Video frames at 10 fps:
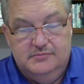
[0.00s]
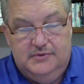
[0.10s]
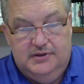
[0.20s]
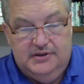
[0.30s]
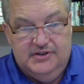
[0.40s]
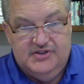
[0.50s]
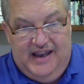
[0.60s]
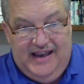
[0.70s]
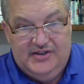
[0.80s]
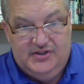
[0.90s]
the
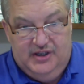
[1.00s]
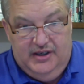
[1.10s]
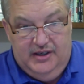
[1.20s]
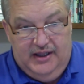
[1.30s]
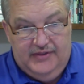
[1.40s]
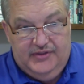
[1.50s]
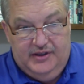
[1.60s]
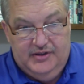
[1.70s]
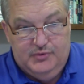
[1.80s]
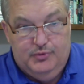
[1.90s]
exact setting, I
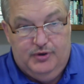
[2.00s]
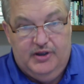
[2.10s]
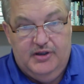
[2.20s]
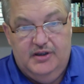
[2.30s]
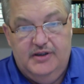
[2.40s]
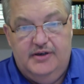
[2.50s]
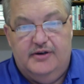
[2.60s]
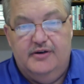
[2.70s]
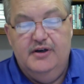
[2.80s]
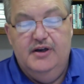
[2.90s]
think it's pretty
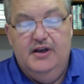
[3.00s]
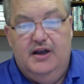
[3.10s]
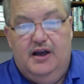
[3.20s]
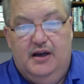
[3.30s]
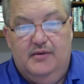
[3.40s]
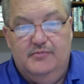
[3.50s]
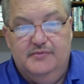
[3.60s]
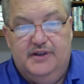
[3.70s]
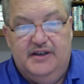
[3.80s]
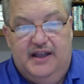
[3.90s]
clear
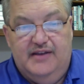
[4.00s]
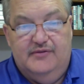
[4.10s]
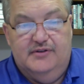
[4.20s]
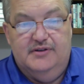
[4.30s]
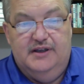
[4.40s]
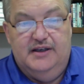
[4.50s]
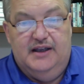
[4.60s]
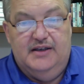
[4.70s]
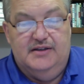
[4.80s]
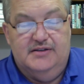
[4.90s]
that David
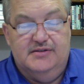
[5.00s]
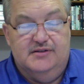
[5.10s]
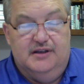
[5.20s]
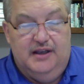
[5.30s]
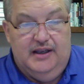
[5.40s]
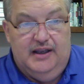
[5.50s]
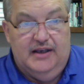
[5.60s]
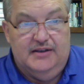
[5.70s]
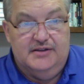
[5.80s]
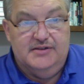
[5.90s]
at this
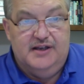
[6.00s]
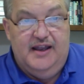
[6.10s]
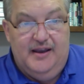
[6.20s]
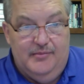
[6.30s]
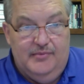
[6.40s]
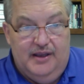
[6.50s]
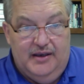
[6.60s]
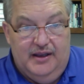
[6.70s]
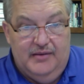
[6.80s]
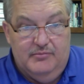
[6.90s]
time
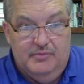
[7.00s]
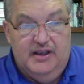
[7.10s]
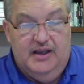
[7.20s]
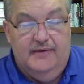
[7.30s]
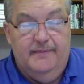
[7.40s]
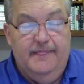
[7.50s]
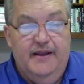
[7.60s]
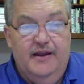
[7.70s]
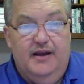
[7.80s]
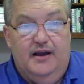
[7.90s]
had been
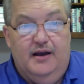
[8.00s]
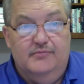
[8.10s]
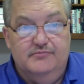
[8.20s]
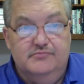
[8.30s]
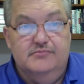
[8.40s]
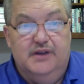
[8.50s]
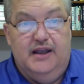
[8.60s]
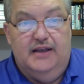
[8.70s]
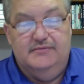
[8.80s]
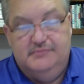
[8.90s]

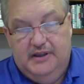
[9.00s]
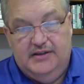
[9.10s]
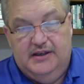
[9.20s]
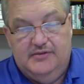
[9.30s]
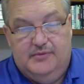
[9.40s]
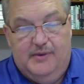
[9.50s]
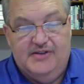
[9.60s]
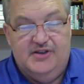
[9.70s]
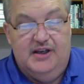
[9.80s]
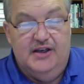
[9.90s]
as we might
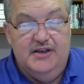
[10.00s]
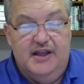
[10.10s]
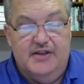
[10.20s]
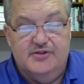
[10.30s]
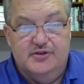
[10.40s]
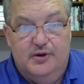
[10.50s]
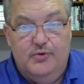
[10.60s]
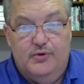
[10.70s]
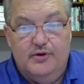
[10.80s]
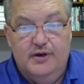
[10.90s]
say, at death's
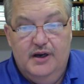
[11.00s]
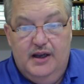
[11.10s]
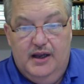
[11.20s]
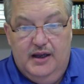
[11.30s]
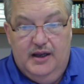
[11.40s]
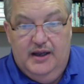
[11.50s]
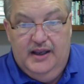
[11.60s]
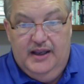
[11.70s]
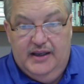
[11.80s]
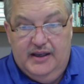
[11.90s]
door,
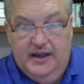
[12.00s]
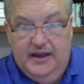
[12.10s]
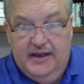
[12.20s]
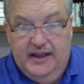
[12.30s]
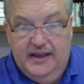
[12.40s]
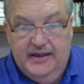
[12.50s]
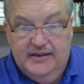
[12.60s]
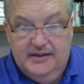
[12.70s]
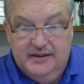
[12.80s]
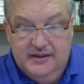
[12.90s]
and God had
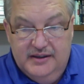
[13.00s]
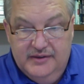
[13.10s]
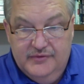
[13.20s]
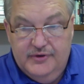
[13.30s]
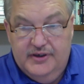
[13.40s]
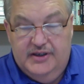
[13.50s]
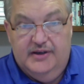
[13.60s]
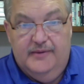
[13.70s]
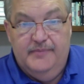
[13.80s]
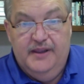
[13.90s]
delivered
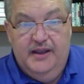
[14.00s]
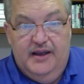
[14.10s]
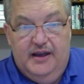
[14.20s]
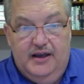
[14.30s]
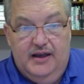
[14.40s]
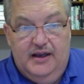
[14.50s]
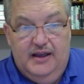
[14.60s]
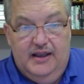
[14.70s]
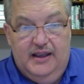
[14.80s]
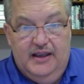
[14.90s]
him.
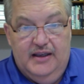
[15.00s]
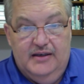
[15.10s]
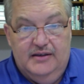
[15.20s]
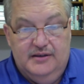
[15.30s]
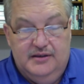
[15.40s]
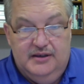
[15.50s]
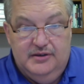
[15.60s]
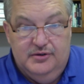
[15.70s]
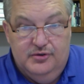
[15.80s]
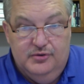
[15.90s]
And
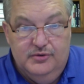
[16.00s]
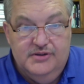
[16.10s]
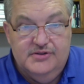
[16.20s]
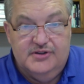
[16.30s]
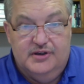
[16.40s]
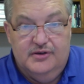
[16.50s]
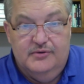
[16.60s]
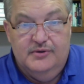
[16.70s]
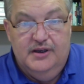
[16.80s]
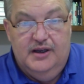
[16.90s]
in doing
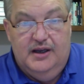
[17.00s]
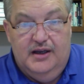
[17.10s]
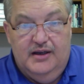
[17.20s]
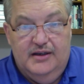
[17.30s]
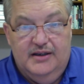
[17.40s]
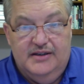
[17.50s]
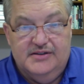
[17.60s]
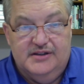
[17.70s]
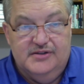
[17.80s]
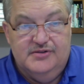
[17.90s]
so, he
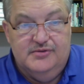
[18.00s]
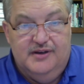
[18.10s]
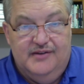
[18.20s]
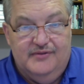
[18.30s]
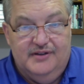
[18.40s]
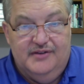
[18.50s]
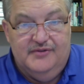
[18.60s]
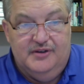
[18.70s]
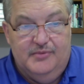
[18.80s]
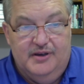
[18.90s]
says, "You have
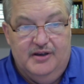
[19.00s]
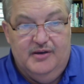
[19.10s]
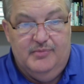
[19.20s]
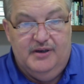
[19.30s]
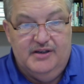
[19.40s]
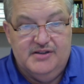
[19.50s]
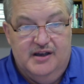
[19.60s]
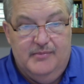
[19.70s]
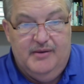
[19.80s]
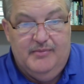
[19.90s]
lifted me up and has
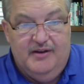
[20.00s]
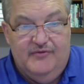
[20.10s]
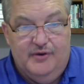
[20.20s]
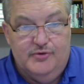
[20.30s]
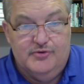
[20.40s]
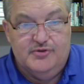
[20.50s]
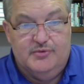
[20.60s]
not made my foes to